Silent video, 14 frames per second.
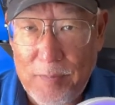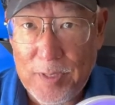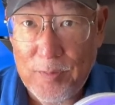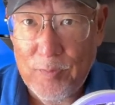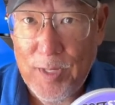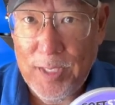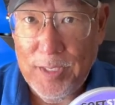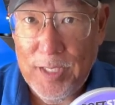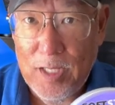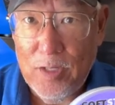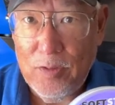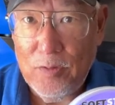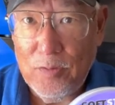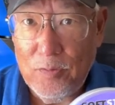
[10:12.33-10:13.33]
But right
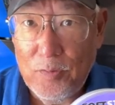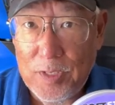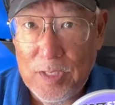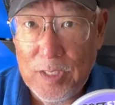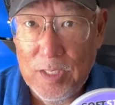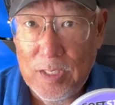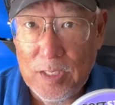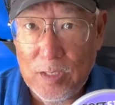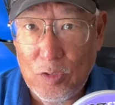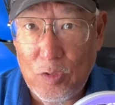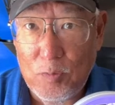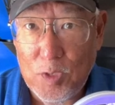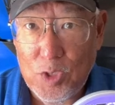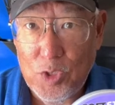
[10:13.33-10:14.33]
now, with the
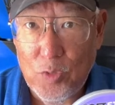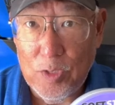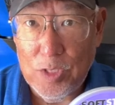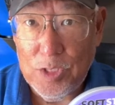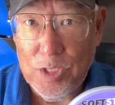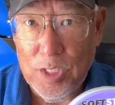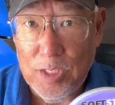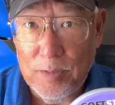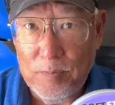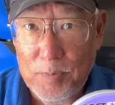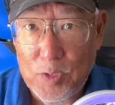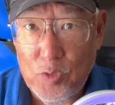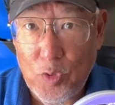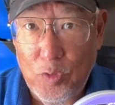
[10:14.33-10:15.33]
global shortage on
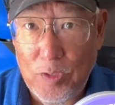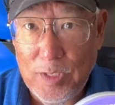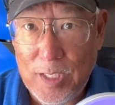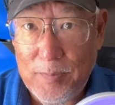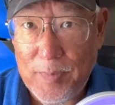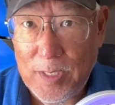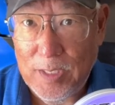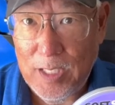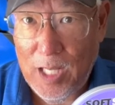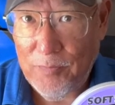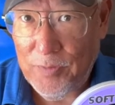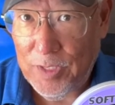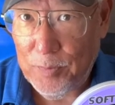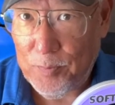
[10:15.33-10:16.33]
petroleum and a lot
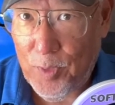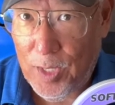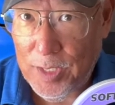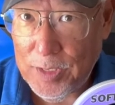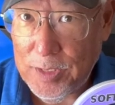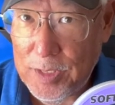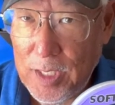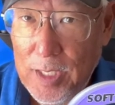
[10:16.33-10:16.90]
of other products,